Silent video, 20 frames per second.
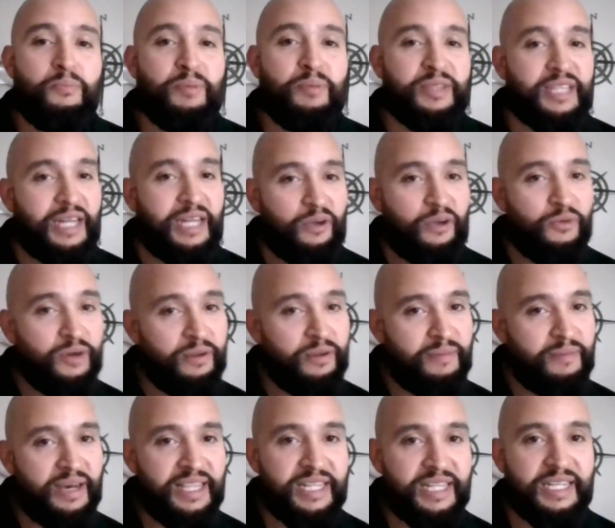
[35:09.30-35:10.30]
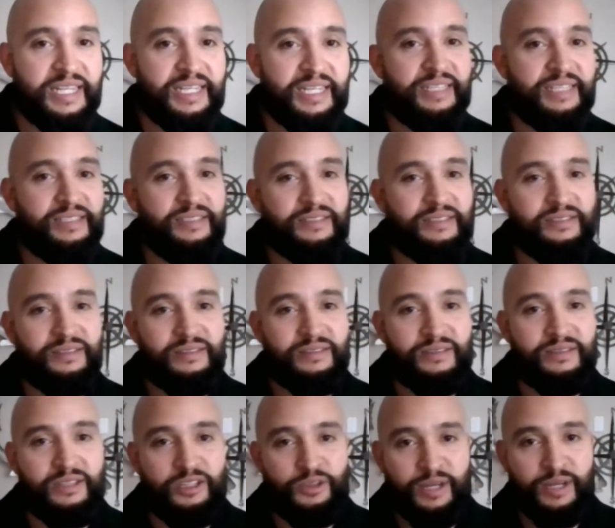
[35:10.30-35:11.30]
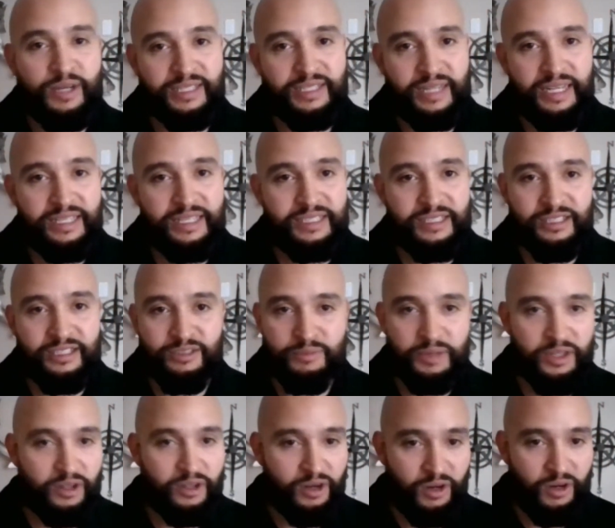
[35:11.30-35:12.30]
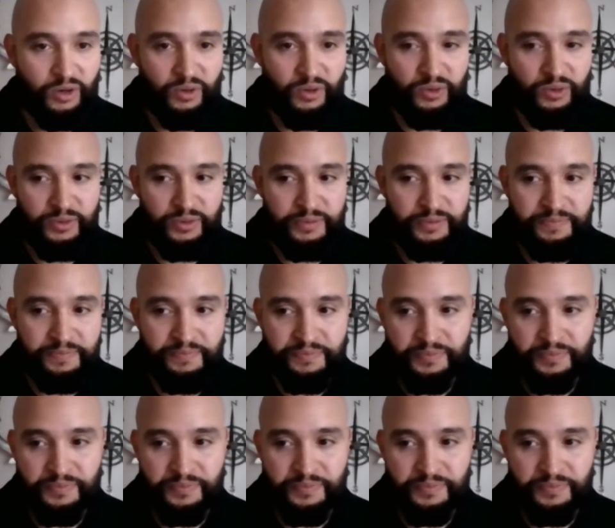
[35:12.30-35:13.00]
But the Laguna Madre is, the translation is Mother Lagoon.